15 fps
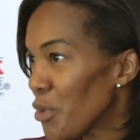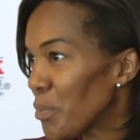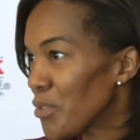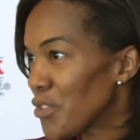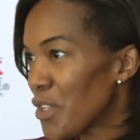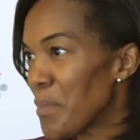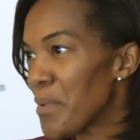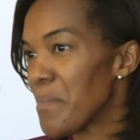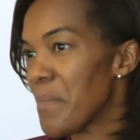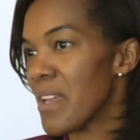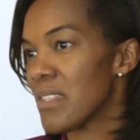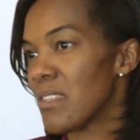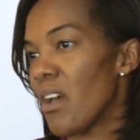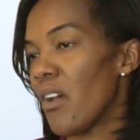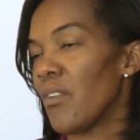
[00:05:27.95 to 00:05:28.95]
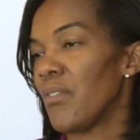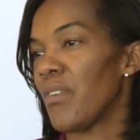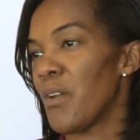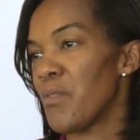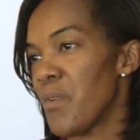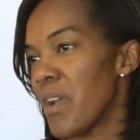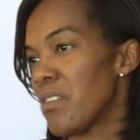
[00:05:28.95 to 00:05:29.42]
triple jumper myself.
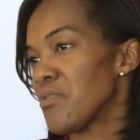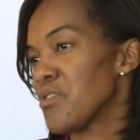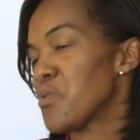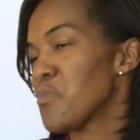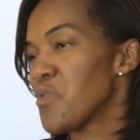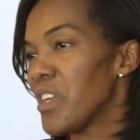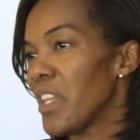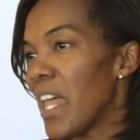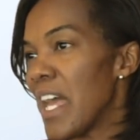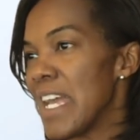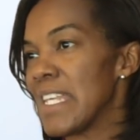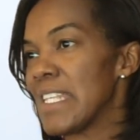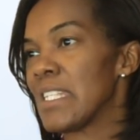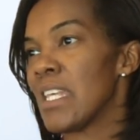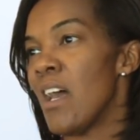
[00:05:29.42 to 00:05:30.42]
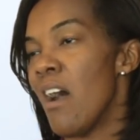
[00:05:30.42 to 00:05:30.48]
I ran on some relays.